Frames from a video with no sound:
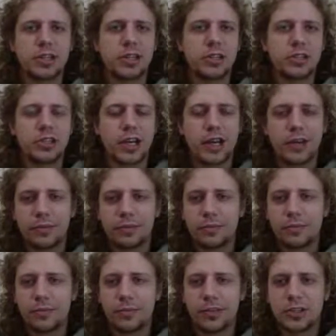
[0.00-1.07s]
in the chat,
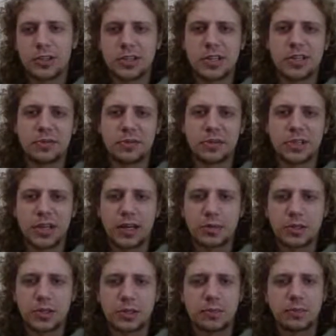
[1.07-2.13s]
just at different times.